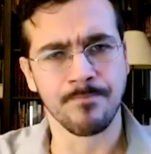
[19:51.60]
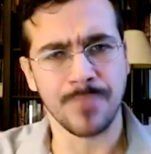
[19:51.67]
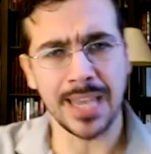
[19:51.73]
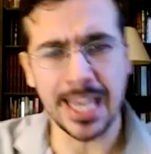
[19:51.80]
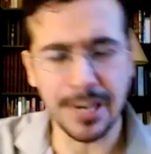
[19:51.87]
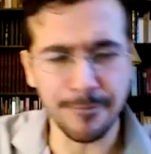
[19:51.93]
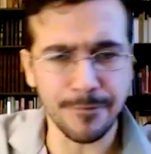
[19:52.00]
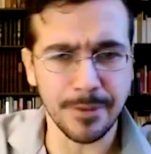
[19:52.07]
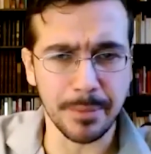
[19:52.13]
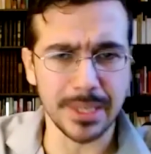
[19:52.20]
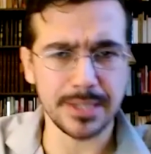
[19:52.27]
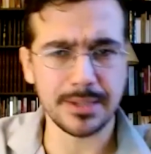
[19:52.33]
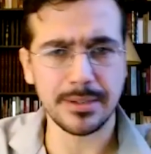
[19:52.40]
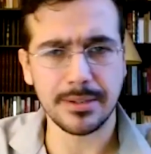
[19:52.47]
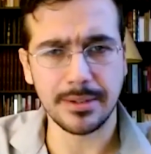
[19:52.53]

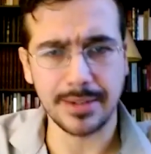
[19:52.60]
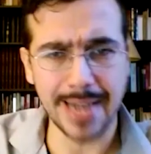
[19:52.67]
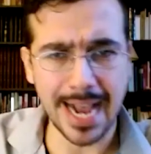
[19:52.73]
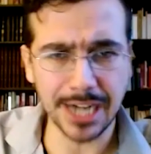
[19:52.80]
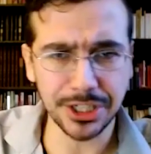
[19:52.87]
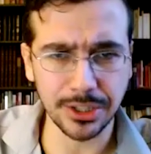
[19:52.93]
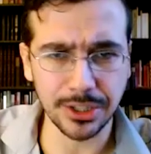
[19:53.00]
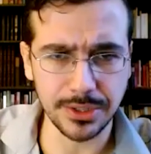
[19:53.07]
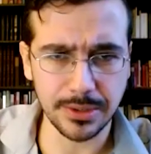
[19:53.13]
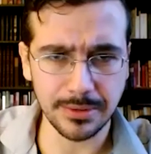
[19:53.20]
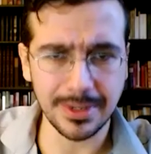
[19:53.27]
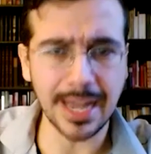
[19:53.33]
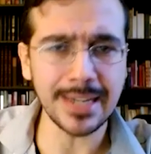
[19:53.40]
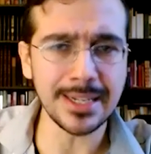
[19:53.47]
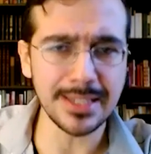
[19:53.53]
infamous
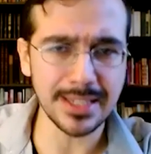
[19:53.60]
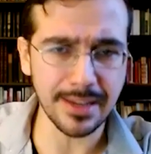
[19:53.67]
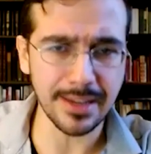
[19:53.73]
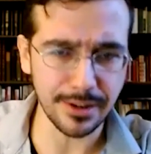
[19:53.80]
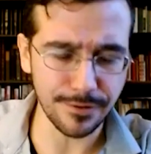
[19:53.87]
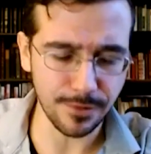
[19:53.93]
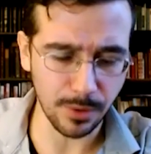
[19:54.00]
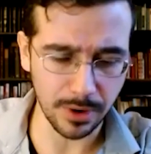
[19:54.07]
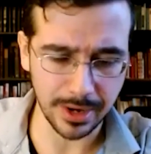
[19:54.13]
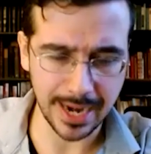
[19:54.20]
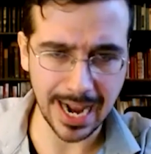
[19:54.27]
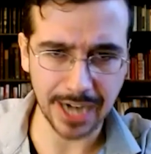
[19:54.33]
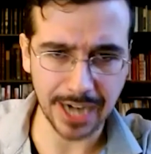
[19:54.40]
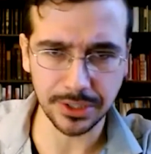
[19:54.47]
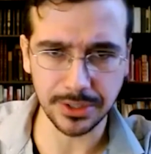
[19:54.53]
1974
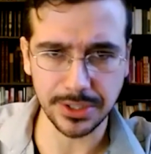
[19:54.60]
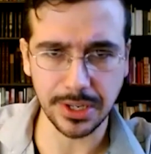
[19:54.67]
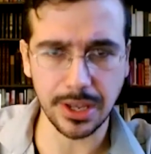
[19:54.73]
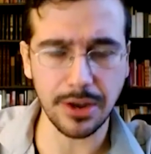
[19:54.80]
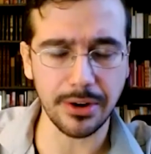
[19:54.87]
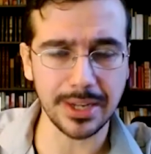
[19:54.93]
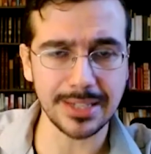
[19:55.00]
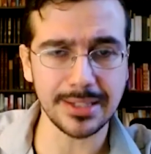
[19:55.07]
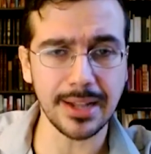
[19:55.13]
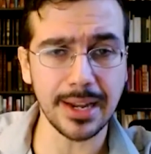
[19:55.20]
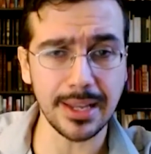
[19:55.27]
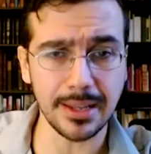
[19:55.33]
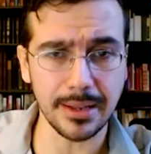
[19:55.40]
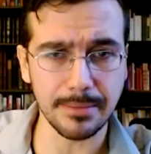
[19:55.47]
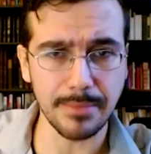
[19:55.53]
National Security
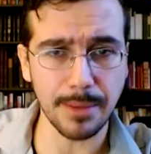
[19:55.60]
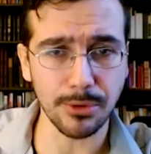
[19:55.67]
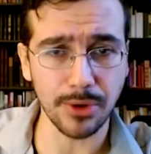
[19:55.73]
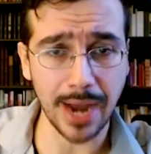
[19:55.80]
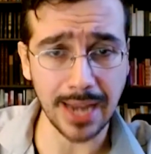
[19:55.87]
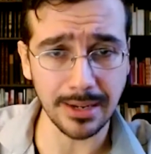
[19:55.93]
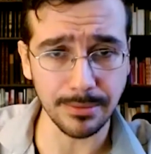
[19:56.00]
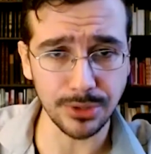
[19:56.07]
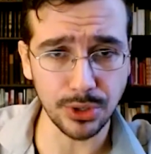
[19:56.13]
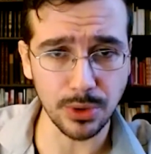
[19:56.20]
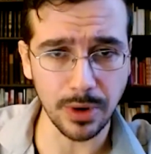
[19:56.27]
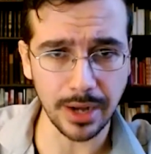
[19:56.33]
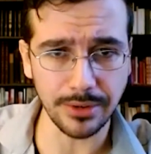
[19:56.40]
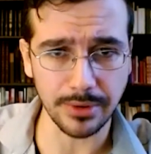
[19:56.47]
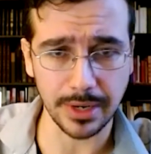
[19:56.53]
Study Memorandum
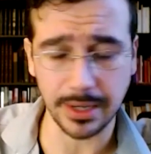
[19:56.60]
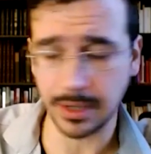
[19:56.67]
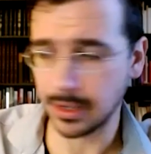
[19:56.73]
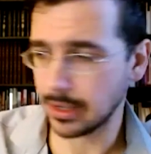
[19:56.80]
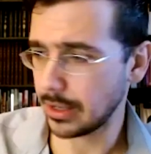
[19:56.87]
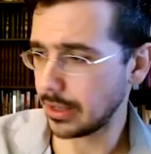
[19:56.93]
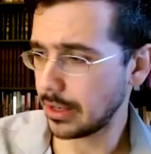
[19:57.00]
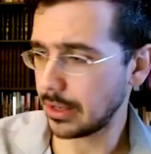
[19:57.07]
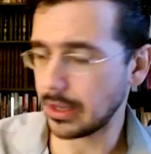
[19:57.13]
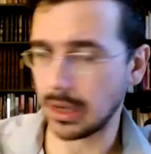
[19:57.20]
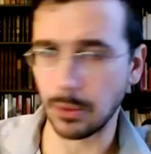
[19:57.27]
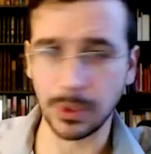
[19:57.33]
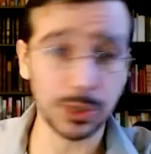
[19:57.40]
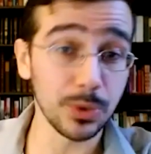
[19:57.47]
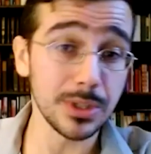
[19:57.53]
200,
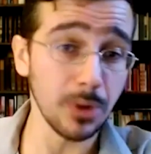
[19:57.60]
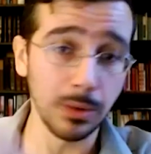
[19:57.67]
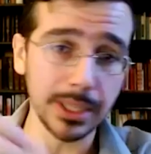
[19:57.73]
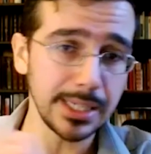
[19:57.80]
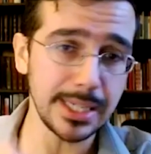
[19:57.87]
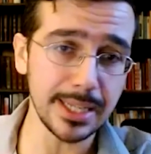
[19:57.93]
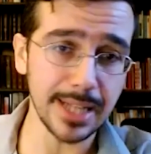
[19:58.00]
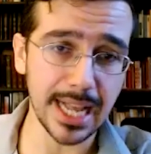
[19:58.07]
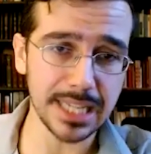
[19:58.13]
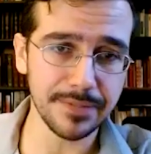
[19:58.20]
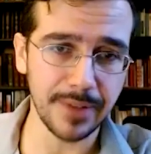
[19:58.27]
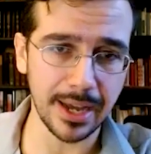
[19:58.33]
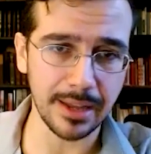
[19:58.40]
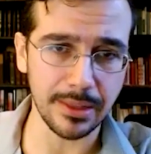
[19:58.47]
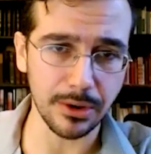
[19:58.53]
which was only
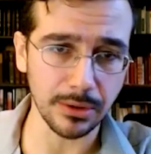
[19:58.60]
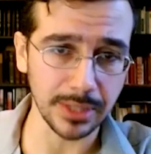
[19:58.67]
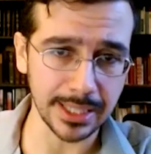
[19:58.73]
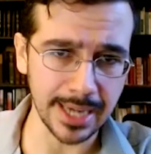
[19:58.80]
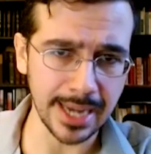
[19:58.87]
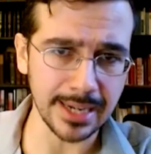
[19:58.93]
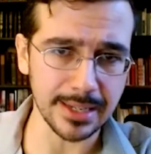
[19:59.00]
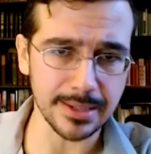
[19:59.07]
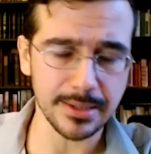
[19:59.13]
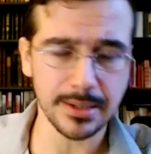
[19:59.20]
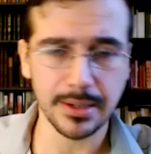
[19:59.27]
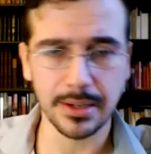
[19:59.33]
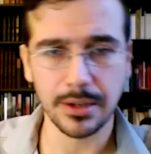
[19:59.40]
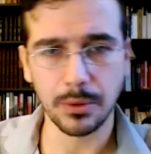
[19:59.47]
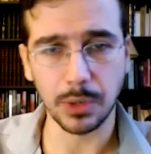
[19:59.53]
declassified in the early 90s,
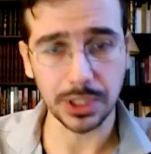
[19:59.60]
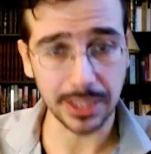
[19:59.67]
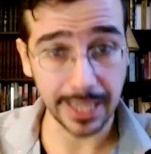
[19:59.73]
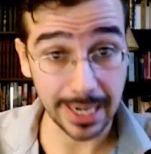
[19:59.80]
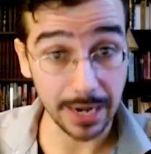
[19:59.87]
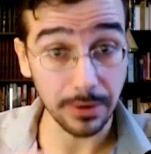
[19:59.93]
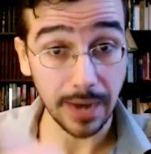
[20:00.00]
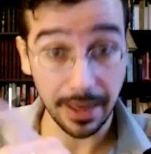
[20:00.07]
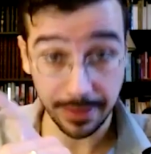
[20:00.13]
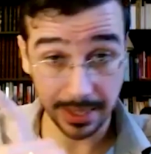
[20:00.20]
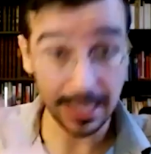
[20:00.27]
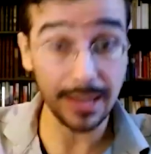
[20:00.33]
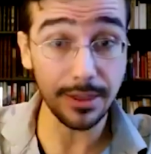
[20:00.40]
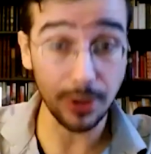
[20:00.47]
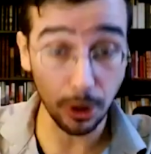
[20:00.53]
which laid out, I
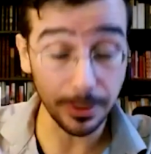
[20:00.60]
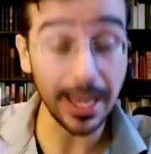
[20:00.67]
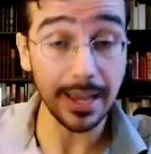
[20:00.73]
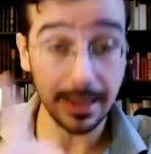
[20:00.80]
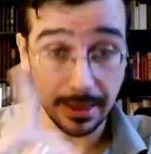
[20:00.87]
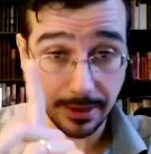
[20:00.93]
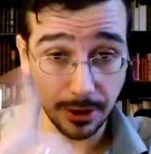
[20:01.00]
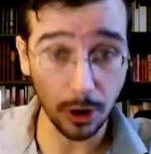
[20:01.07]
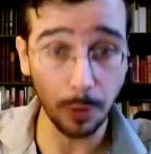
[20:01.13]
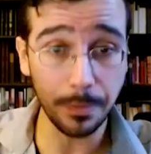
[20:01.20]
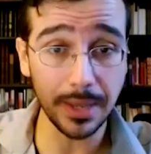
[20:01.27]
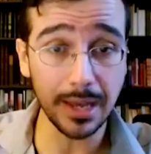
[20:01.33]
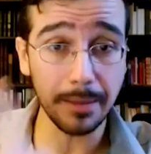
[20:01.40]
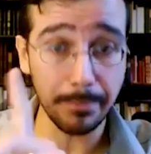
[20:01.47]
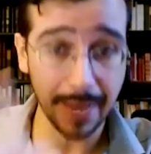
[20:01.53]
think,
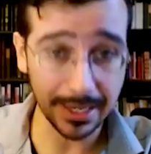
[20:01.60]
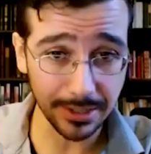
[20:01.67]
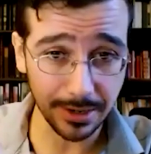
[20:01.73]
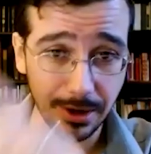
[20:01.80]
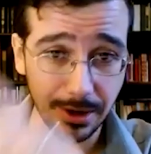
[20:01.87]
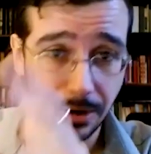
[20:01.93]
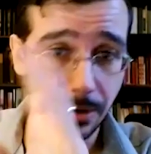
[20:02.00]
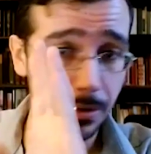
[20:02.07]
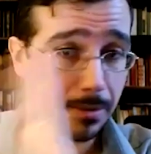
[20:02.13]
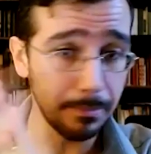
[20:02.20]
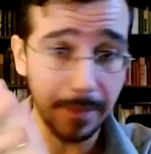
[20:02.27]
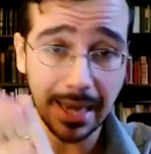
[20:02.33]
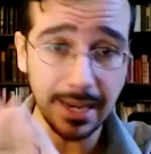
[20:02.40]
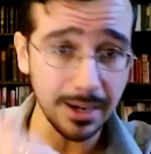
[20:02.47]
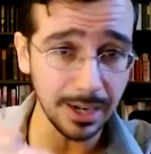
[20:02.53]
Ethiopia, Mexico,
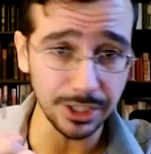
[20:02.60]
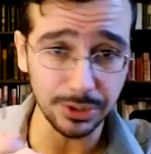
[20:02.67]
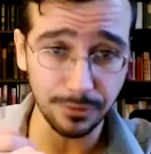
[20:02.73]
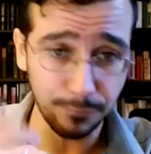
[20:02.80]
many countries,